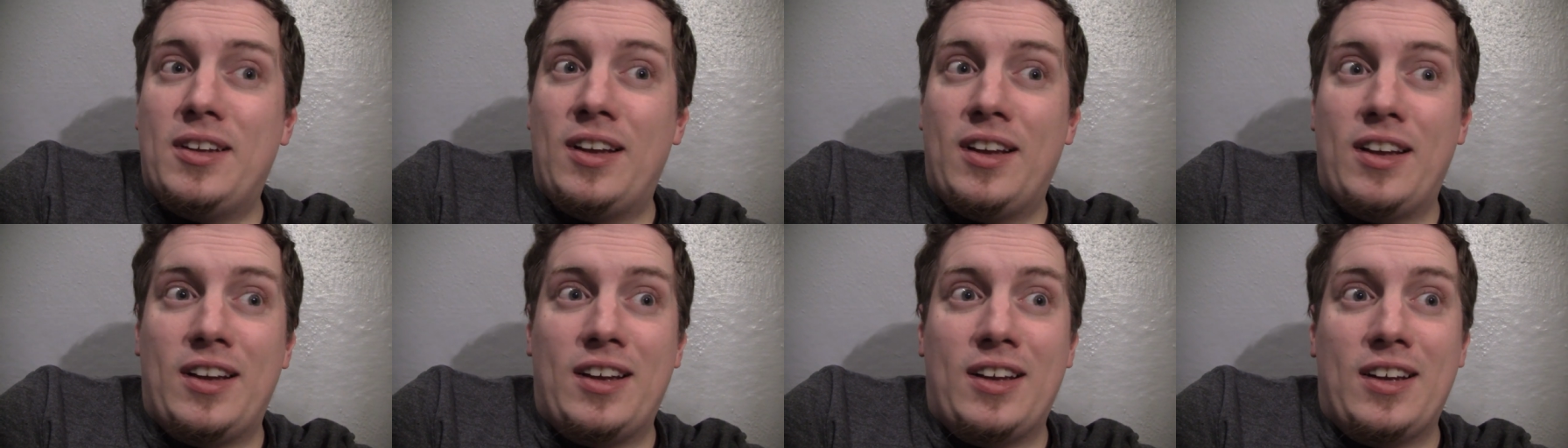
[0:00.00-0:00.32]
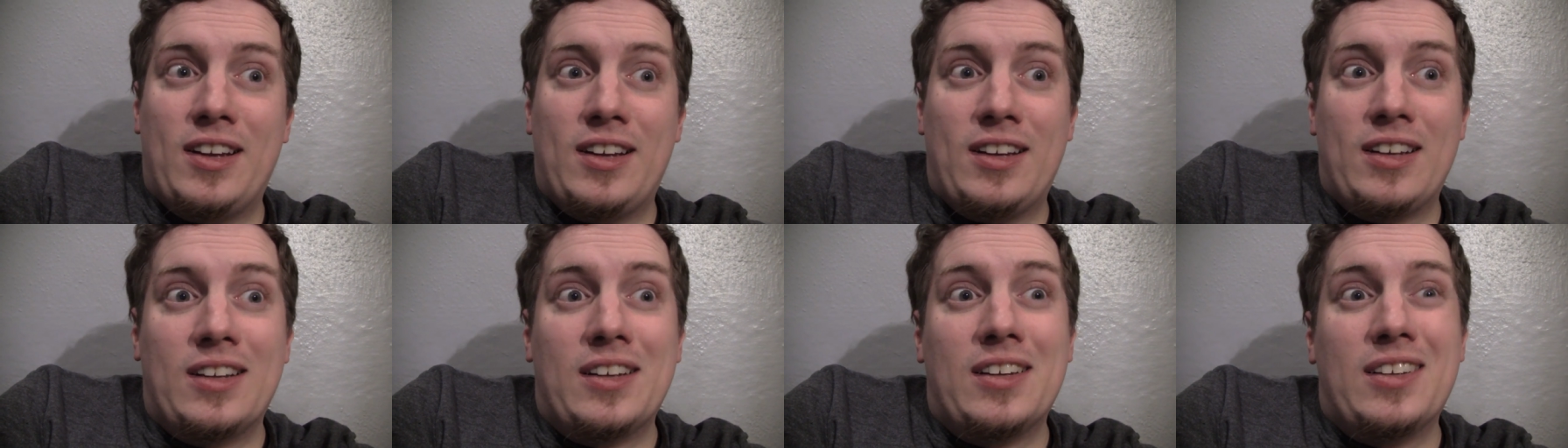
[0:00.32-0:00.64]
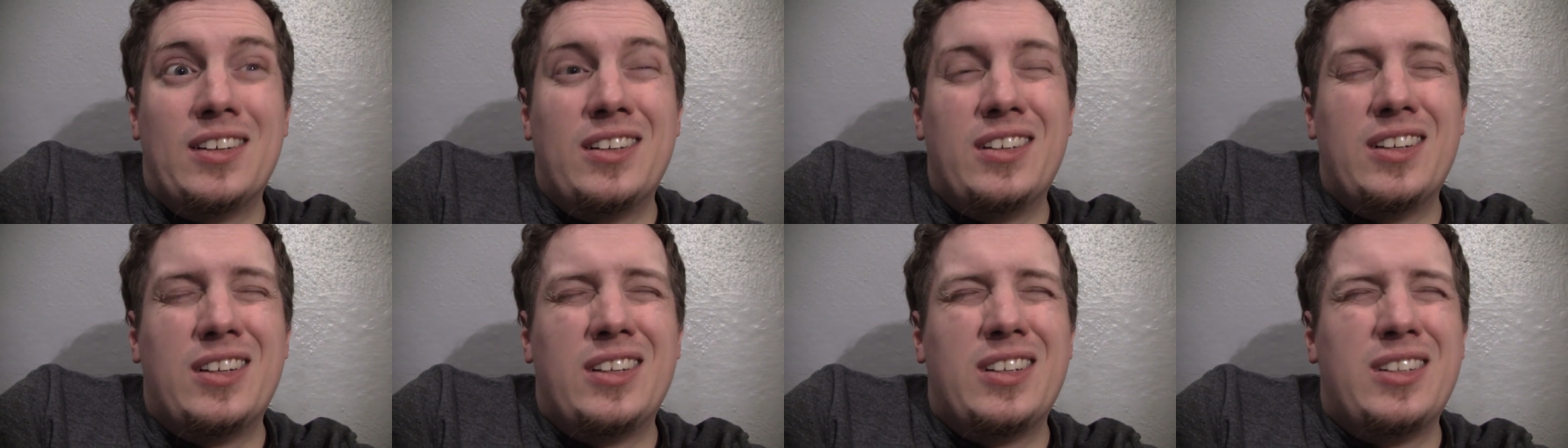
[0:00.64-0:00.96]

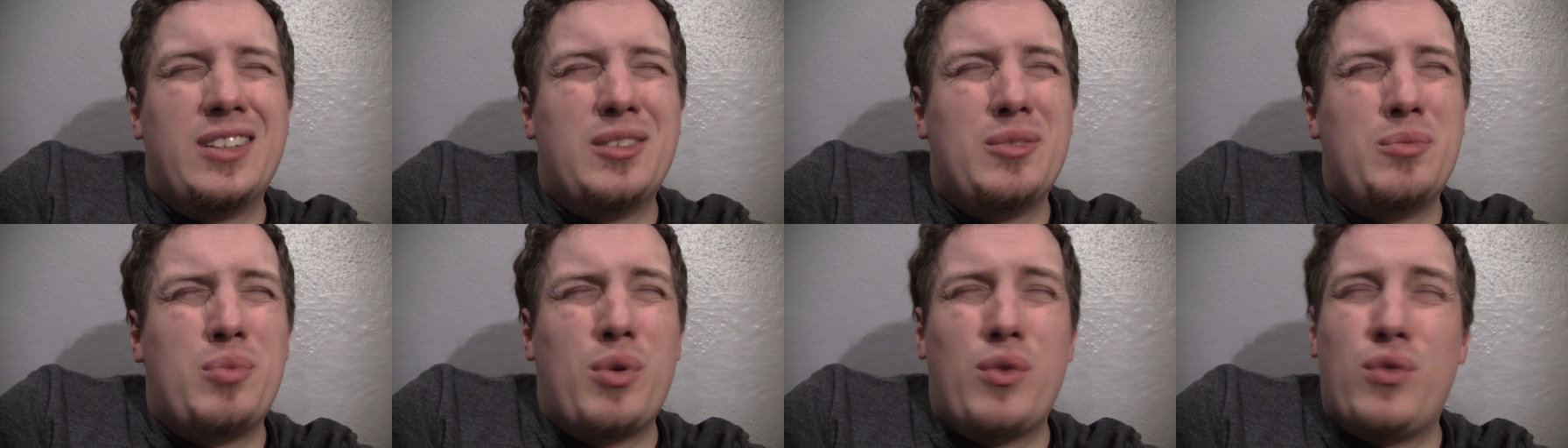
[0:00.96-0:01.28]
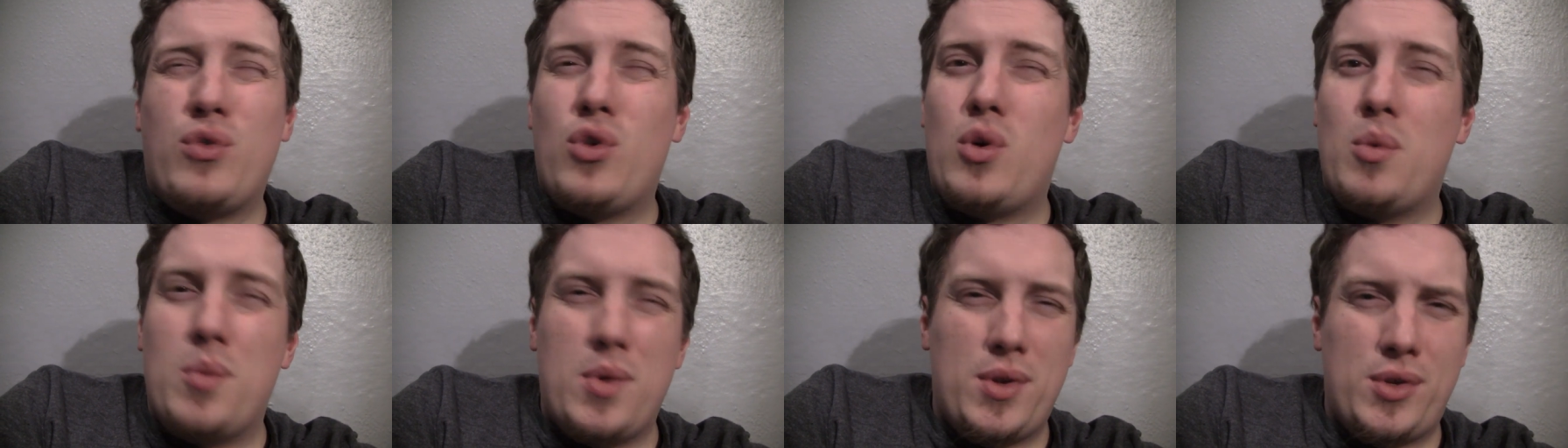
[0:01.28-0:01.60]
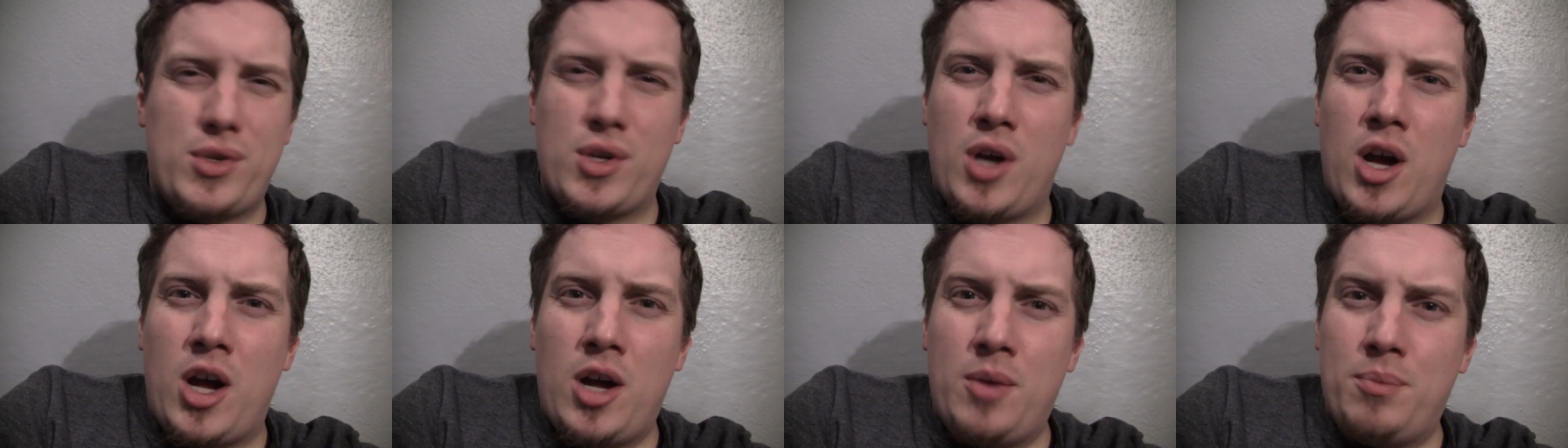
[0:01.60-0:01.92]
Uh,
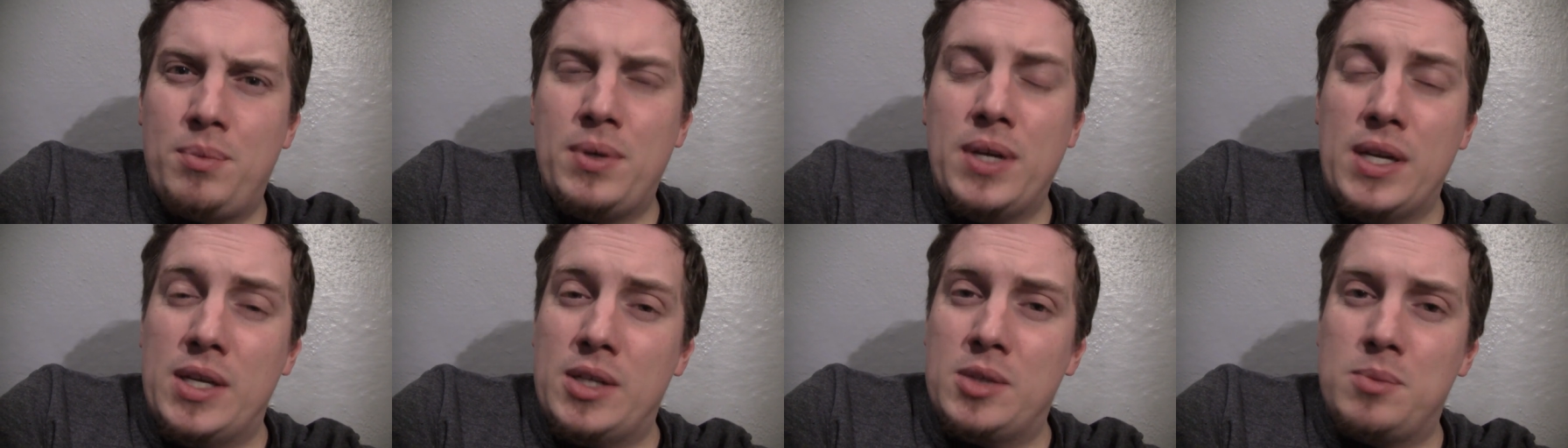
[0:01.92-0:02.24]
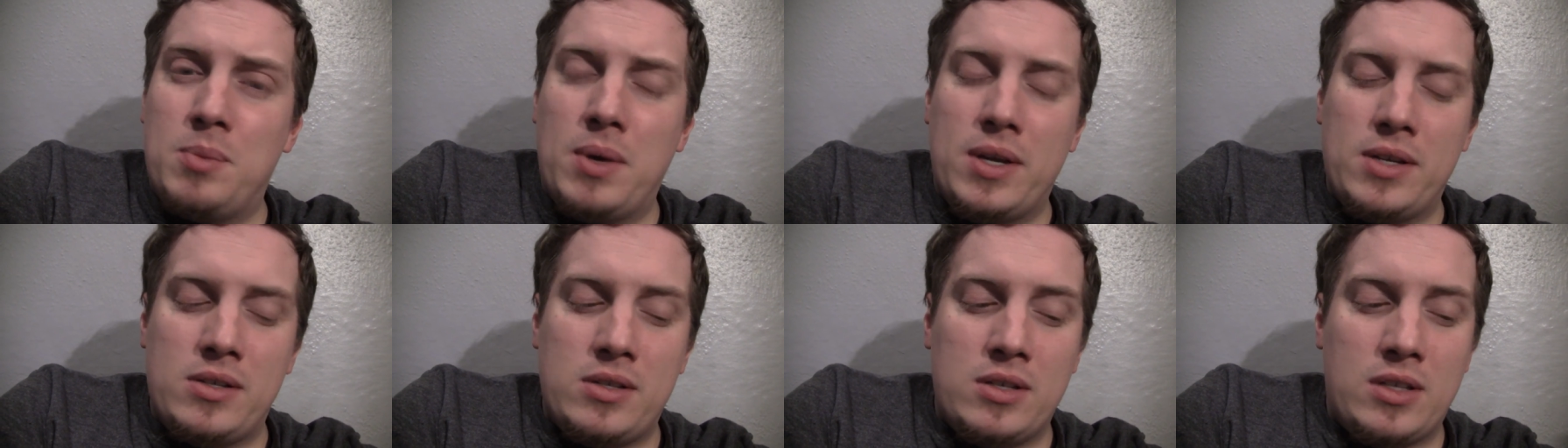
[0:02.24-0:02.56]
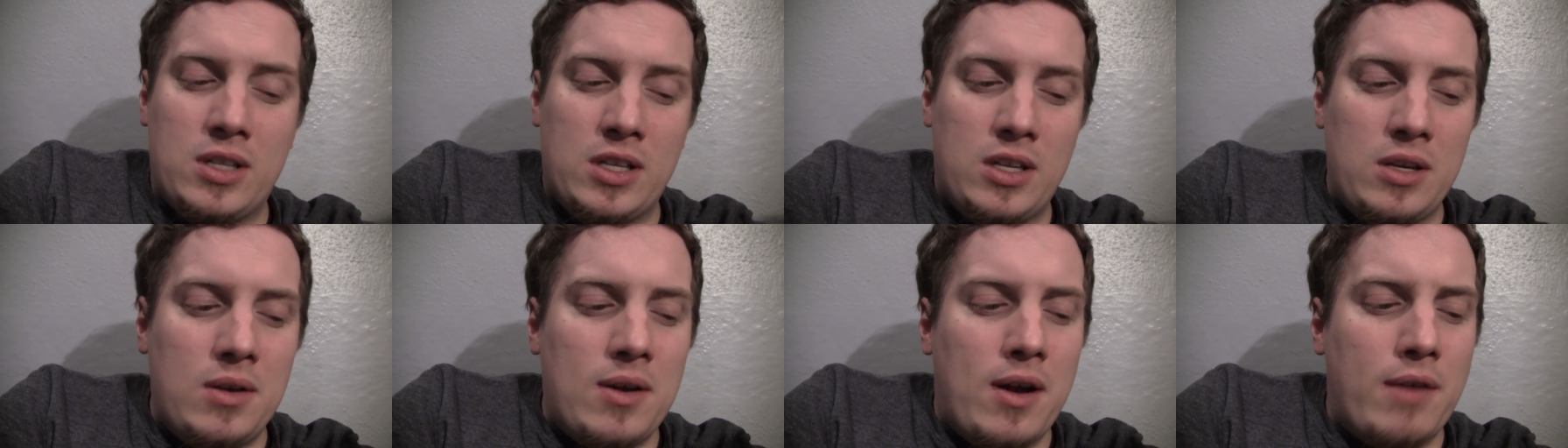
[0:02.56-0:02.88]
performance art piece
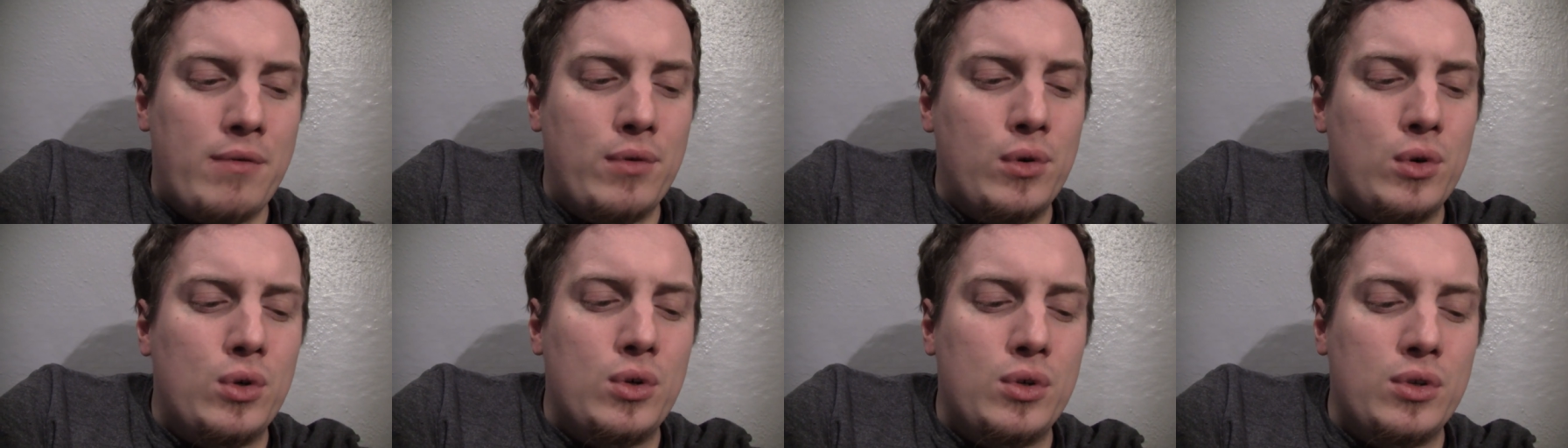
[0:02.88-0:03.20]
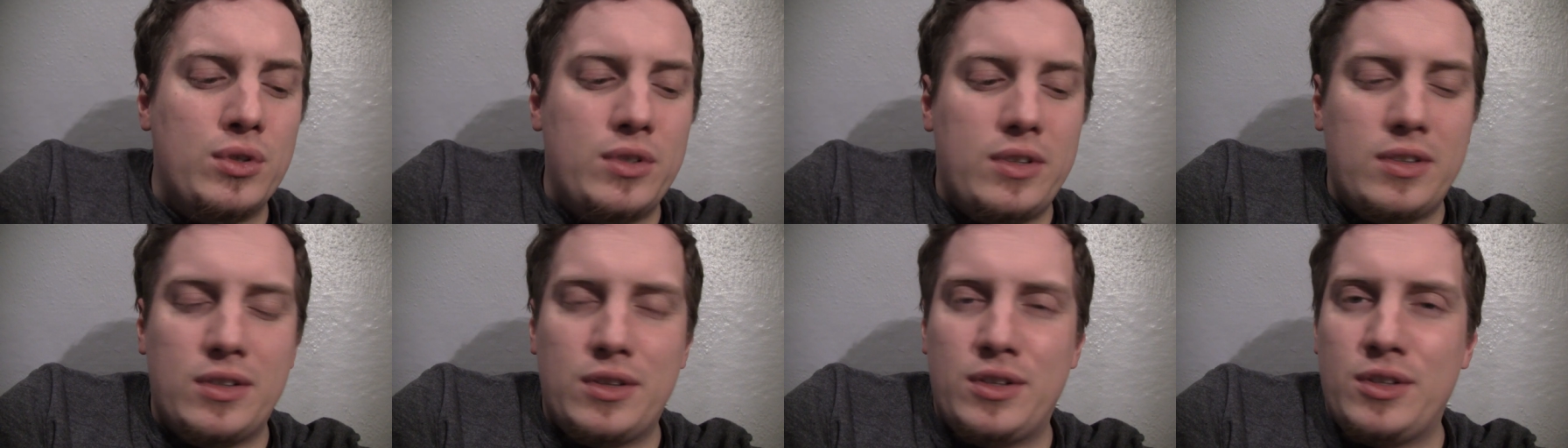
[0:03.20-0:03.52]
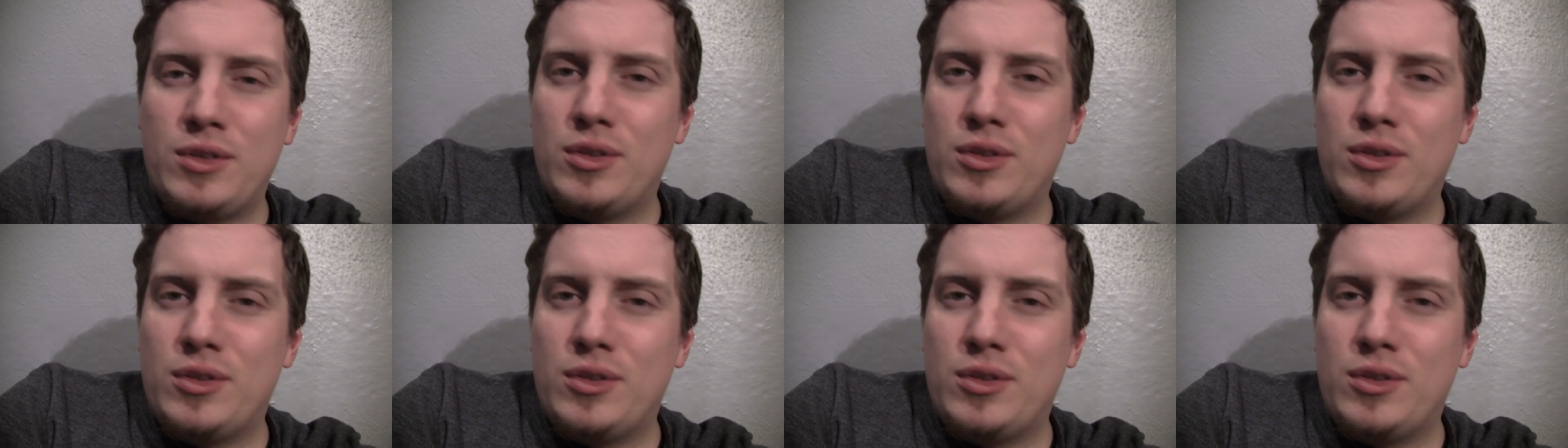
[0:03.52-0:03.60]
basically you have all the,